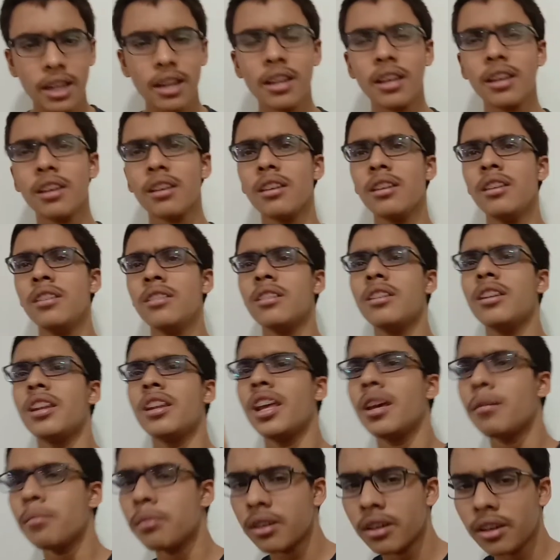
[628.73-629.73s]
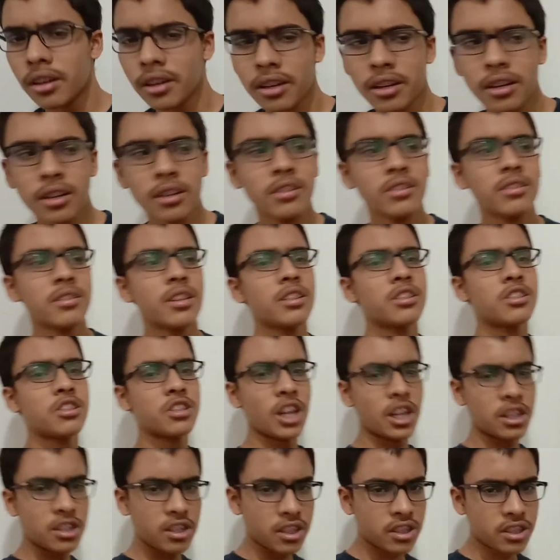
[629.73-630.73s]
Like he's a neighbor and he's that
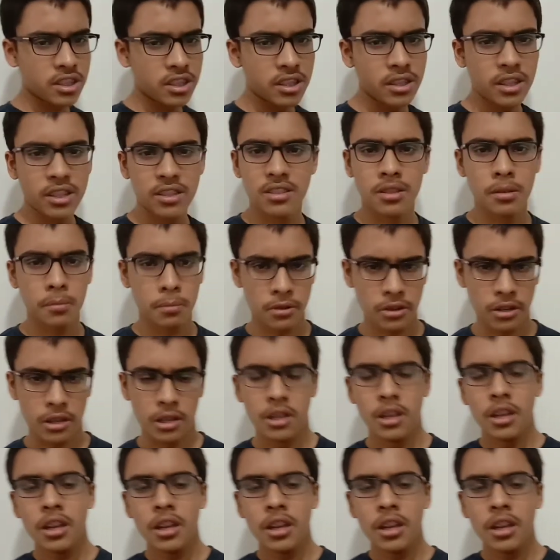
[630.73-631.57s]
chacha ji, etc.